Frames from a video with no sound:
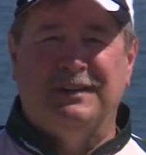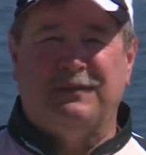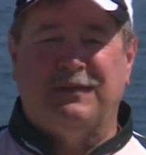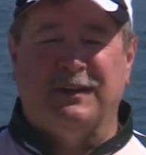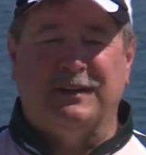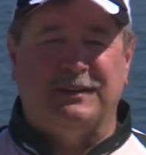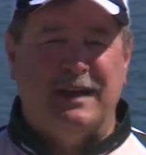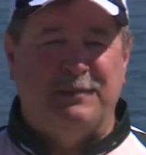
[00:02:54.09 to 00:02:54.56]

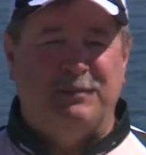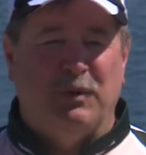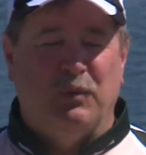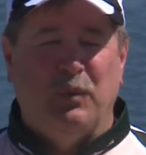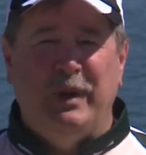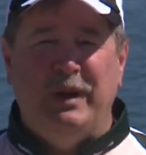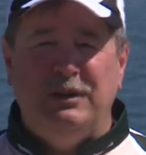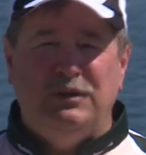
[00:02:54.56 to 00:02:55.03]
For example,
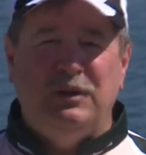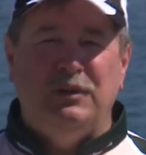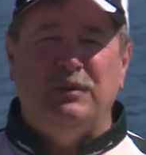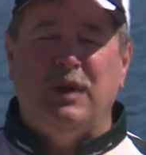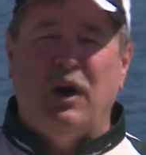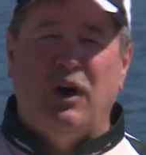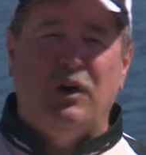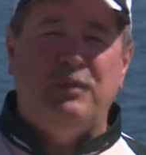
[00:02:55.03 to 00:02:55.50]
we do
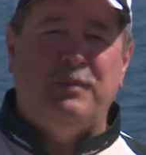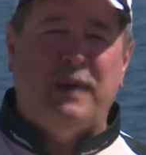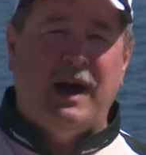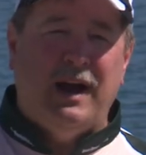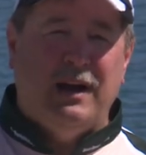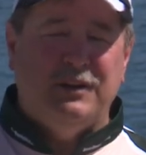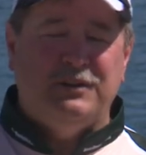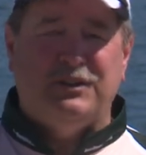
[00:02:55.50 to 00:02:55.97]
know,
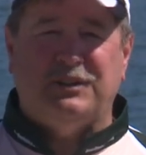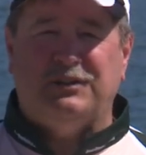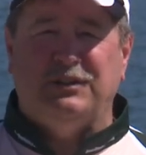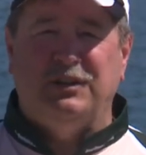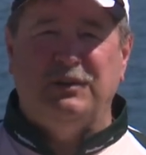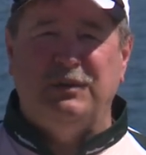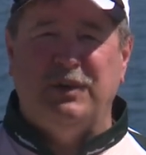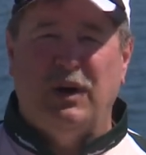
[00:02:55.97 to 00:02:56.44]
biologists
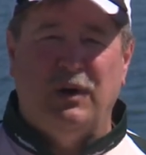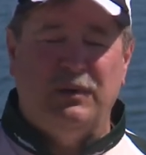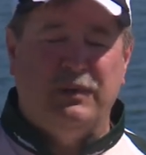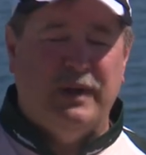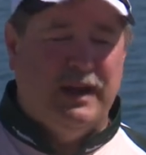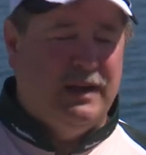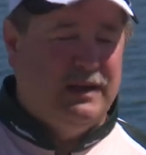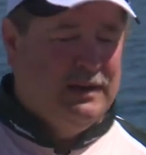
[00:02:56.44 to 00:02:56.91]
do know,
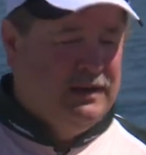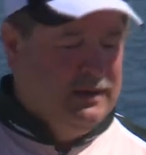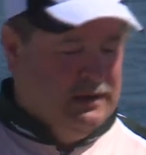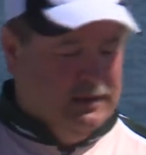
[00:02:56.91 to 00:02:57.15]
that